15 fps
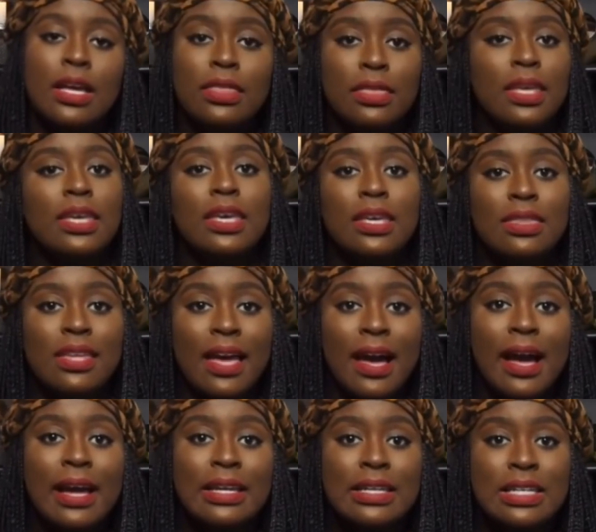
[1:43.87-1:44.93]
thinking
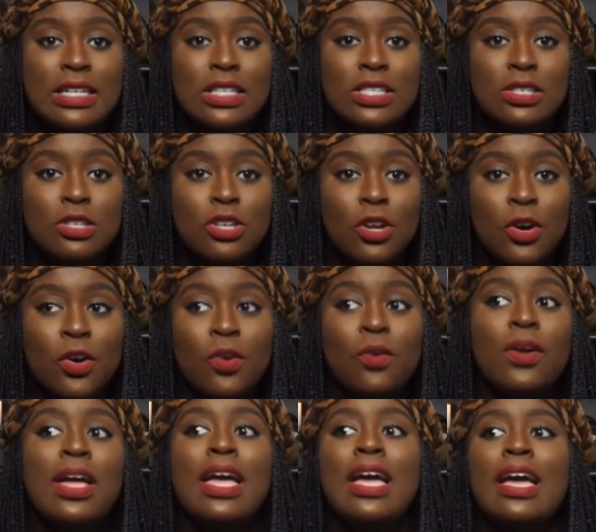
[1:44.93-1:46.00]
that I needed to
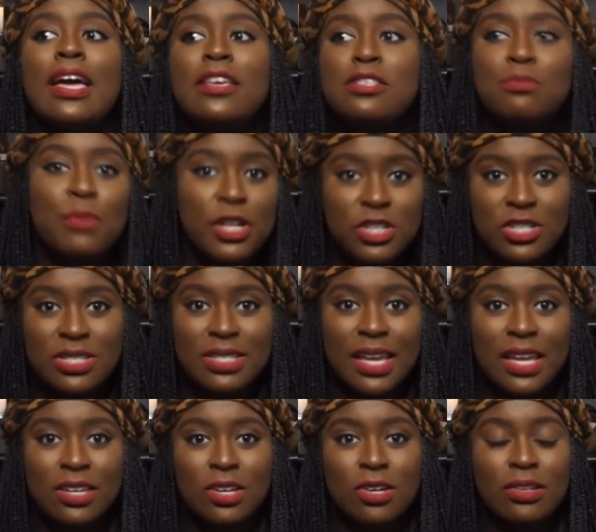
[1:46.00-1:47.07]
know as much as
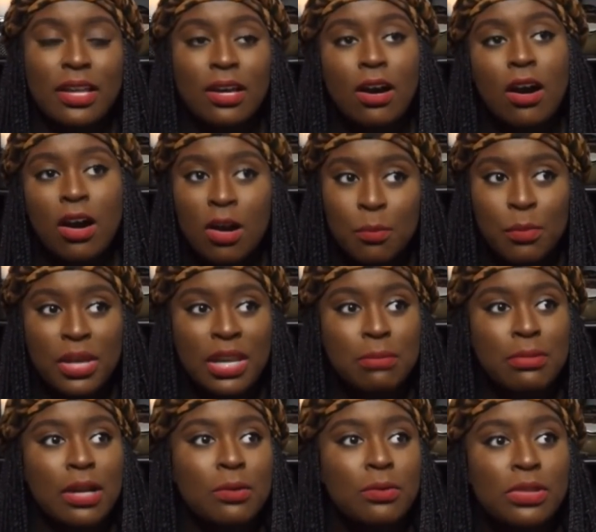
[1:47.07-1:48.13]
they know. Like, oh man, I'm
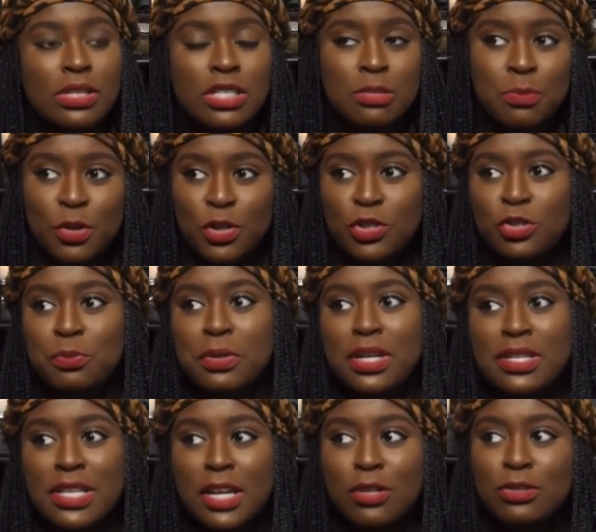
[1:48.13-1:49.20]
not really spiritual
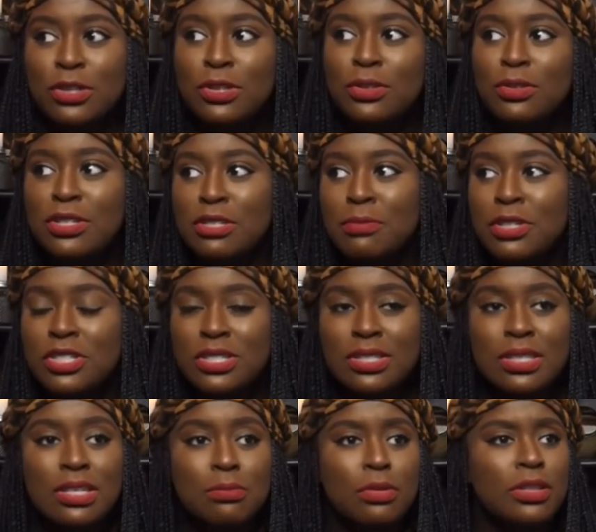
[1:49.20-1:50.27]
because I don't know as much
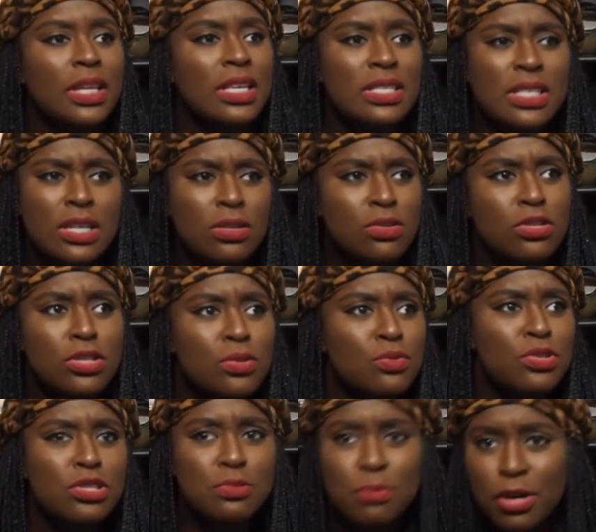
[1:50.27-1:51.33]
as them, or they sound so
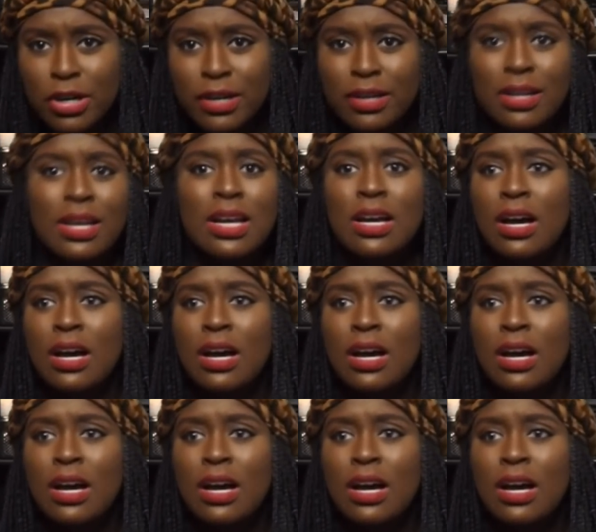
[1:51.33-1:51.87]
smart.